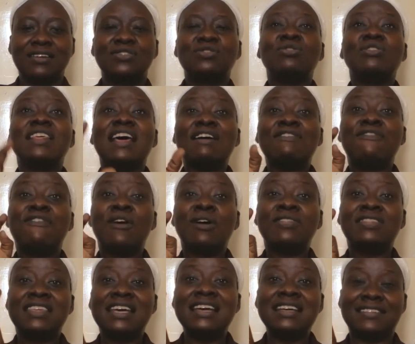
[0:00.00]
So there are
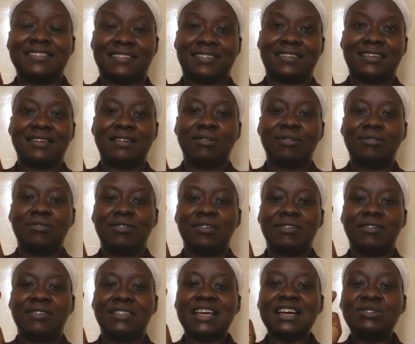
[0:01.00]
4 things
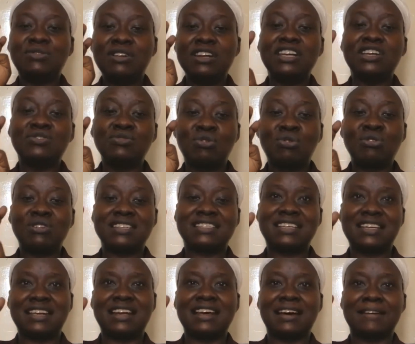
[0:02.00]
that we need to
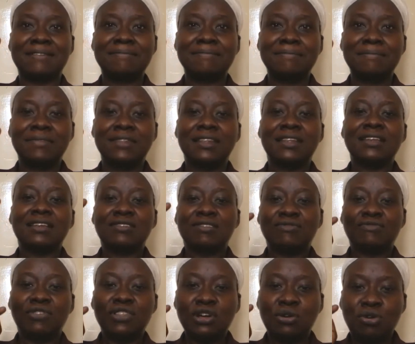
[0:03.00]
consider
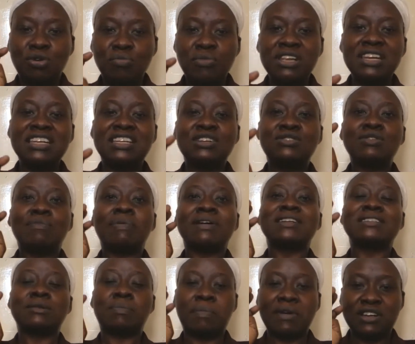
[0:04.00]
for the community to
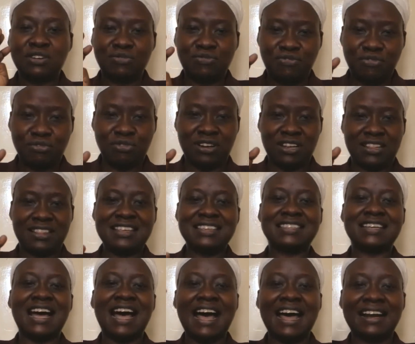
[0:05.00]
participate fully.
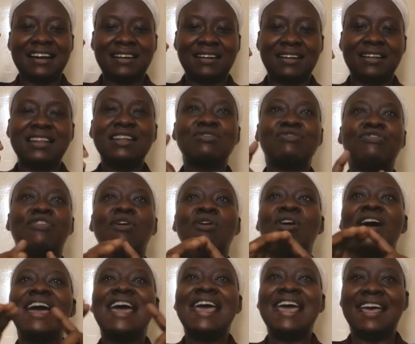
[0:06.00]
These are the
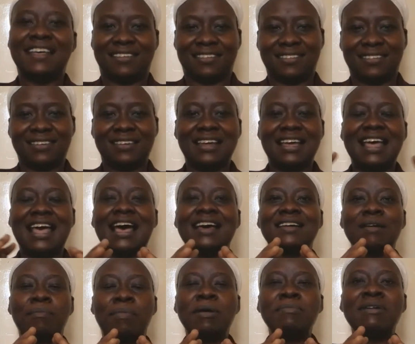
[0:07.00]
4 A's.
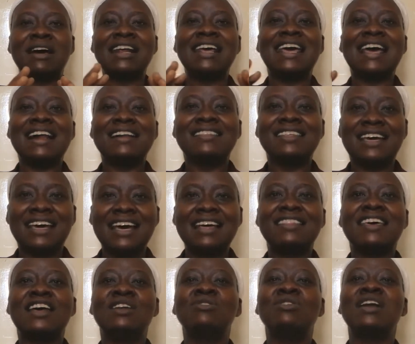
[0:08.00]
Under primary health
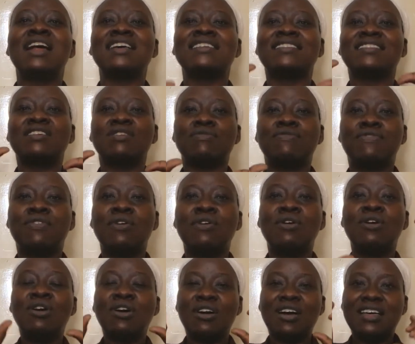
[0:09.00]
care, they are known as the
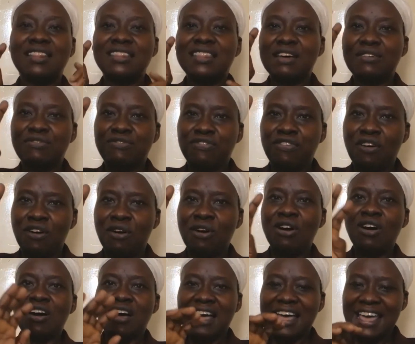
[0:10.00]

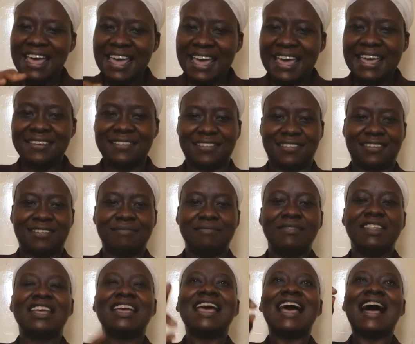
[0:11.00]
four A's:
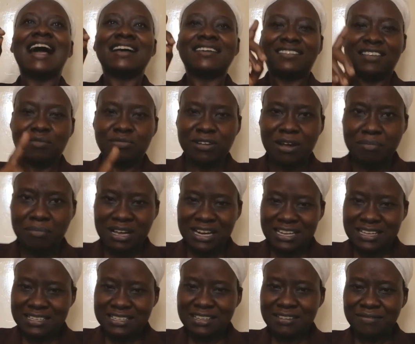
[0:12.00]

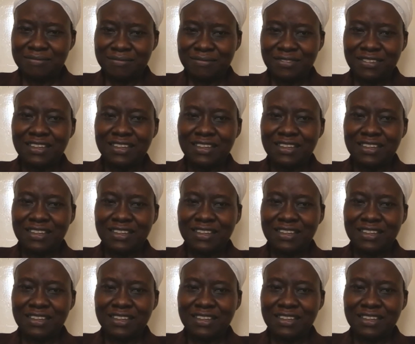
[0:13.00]
acceptability,